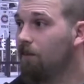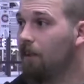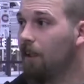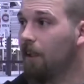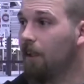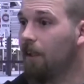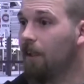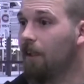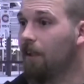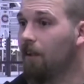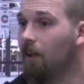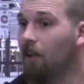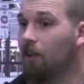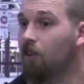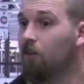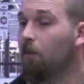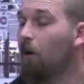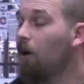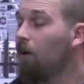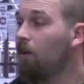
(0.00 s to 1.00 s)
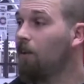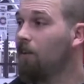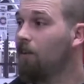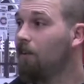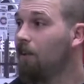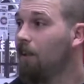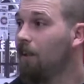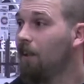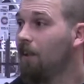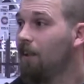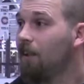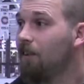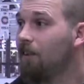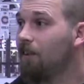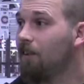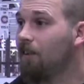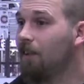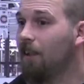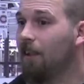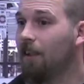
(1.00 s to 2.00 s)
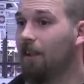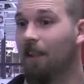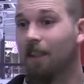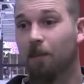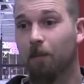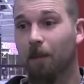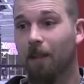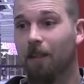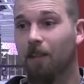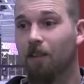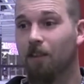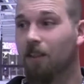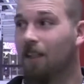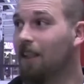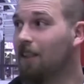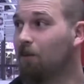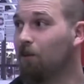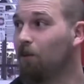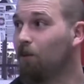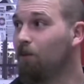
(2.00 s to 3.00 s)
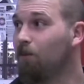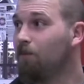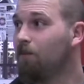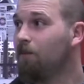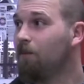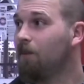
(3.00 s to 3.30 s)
A lot smaller, less players, less room.